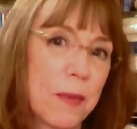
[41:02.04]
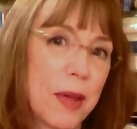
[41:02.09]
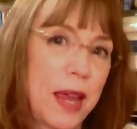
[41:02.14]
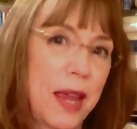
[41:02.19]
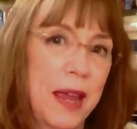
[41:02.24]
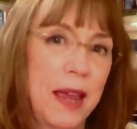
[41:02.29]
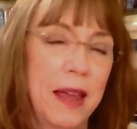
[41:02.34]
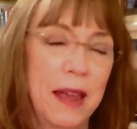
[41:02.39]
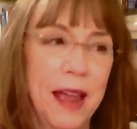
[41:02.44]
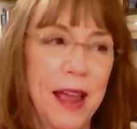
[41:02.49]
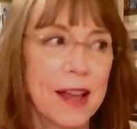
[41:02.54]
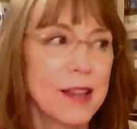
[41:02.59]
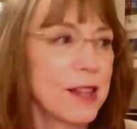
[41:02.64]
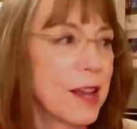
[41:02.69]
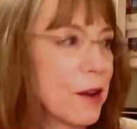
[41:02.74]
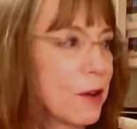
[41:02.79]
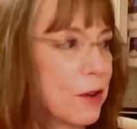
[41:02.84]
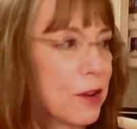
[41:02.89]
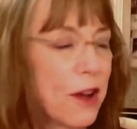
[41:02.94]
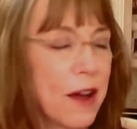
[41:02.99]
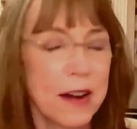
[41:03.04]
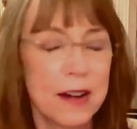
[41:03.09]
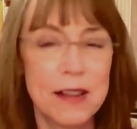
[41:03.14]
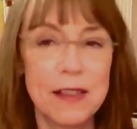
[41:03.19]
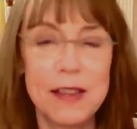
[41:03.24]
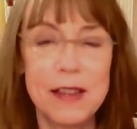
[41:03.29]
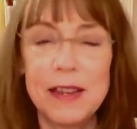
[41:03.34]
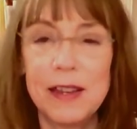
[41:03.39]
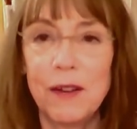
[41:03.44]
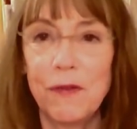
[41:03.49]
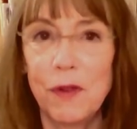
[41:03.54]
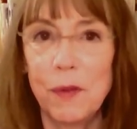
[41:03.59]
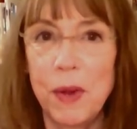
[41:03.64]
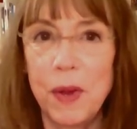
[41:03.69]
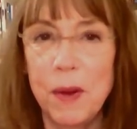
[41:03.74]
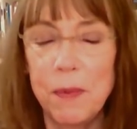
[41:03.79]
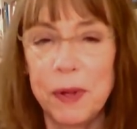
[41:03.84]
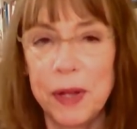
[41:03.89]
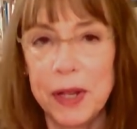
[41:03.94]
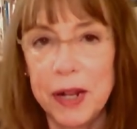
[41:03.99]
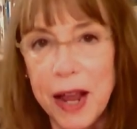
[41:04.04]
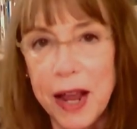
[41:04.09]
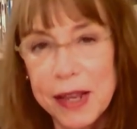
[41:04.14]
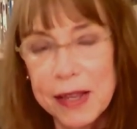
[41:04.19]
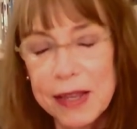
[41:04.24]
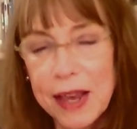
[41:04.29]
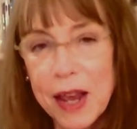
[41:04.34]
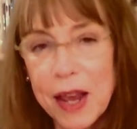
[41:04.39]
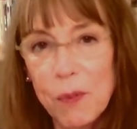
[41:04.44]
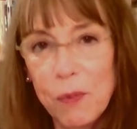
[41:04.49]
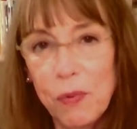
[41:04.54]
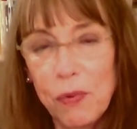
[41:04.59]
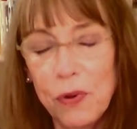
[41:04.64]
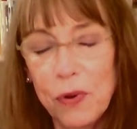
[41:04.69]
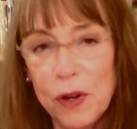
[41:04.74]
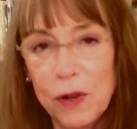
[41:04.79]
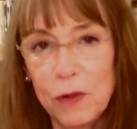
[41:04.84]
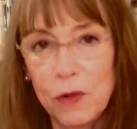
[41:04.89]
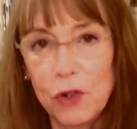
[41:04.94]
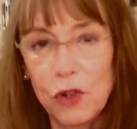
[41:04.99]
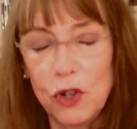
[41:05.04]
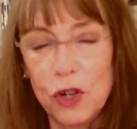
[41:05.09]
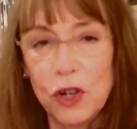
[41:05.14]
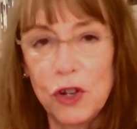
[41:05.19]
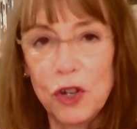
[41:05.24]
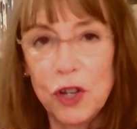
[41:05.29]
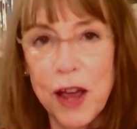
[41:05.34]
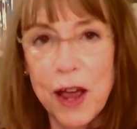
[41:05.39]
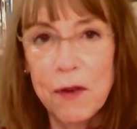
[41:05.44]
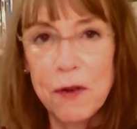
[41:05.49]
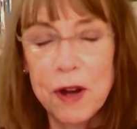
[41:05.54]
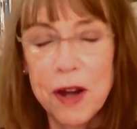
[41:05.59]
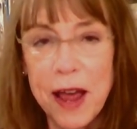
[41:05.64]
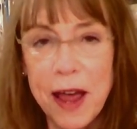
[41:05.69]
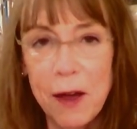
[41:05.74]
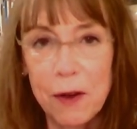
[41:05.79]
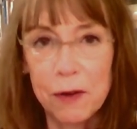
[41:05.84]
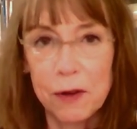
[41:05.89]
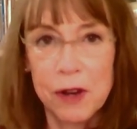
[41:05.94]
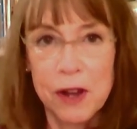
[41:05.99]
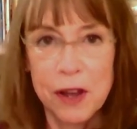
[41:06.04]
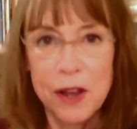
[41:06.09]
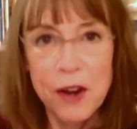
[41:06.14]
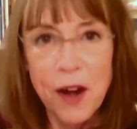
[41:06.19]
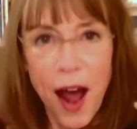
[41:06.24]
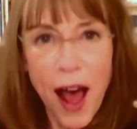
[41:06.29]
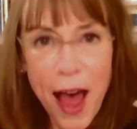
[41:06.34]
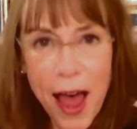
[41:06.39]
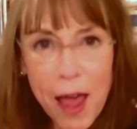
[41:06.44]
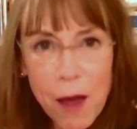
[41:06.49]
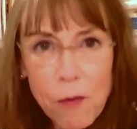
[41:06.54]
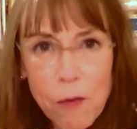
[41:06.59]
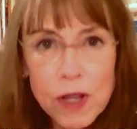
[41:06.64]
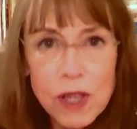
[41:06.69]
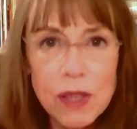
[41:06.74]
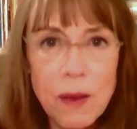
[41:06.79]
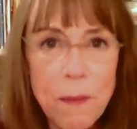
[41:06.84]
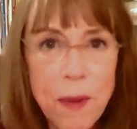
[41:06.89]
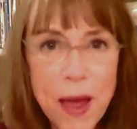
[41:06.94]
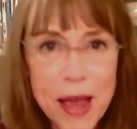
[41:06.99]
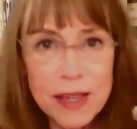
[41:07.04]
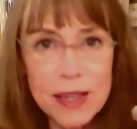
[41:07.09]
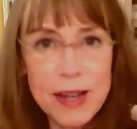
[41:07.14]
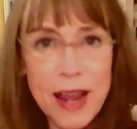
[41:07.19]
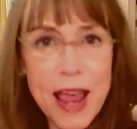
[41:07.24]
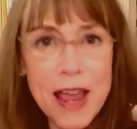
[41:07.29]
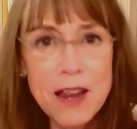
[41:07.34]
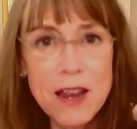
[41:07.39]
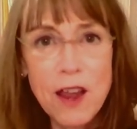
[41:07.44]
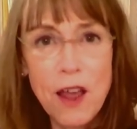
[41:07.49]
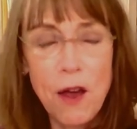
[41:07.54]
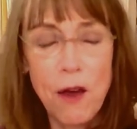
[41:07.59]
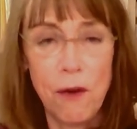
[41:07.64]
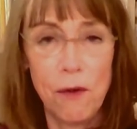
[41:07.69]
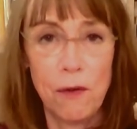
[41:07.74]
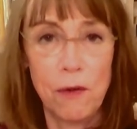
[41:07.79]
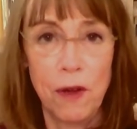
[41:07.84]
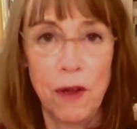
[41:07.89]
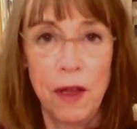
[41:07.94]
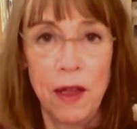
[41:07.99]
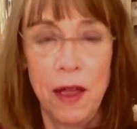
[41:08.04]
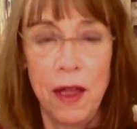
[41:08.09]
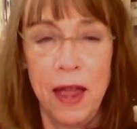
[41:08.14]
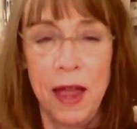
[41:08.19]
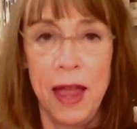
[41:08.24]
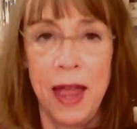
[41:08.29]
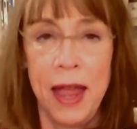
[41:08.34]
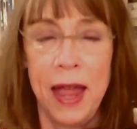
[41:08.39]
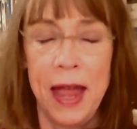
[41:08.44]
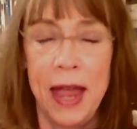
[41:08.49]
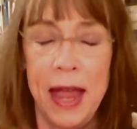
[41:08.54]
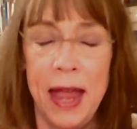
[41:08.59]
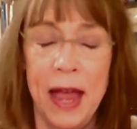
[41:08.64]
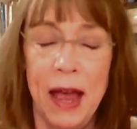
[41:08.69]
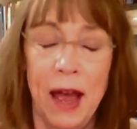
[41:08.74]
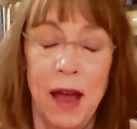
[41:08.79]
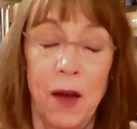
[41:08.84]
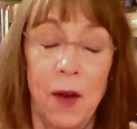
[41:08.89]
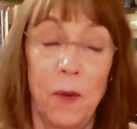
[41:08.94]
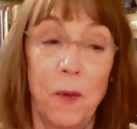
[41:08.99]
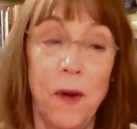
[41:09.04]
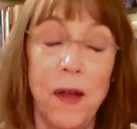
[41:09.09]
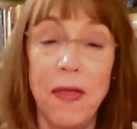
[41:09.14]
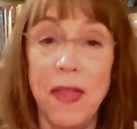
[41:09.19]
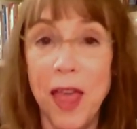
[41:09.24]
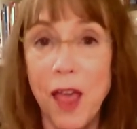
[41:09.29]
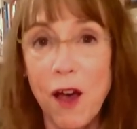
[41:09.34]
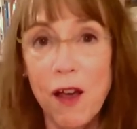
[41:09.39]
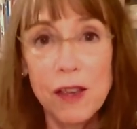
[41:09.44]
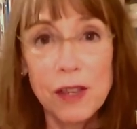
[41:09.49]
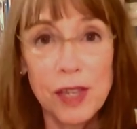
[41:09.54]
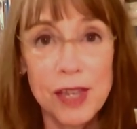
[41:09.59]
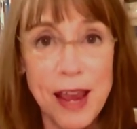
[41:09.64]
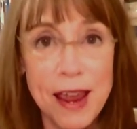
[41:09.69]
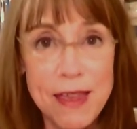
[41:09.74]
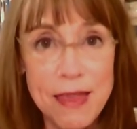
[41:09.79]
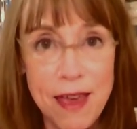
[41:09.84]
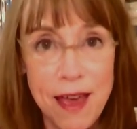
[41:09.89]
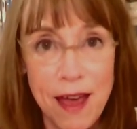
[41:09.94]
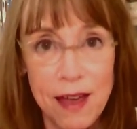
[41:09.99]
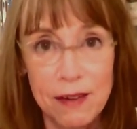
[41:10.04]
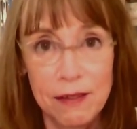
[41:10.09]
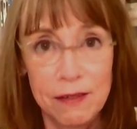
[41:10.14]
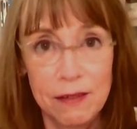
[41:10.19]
me as I talked to these different people. And as I approached, she shouted out, I was the best Haenyeo. Well, they all say that.